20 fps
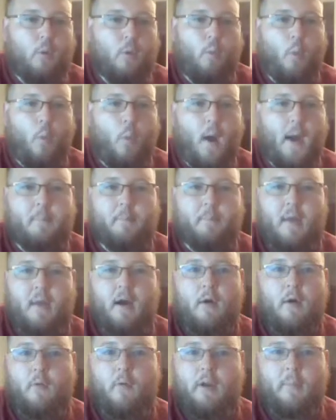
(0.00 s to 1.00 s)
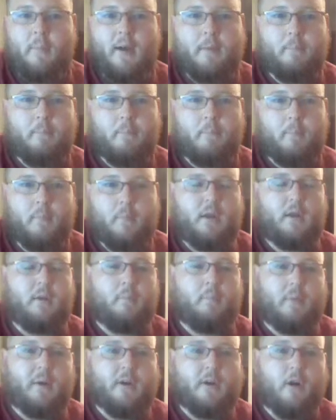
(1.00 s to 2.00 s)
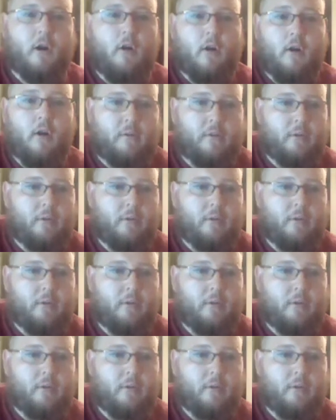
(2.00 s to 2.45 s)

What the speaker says: wiped out one of my bigger cards.